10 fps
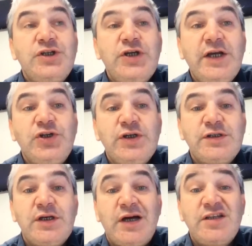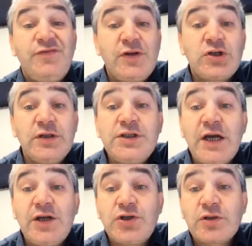change, is artificial
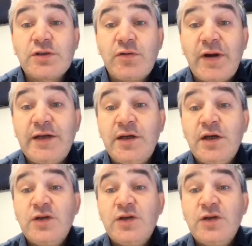intelligence, right?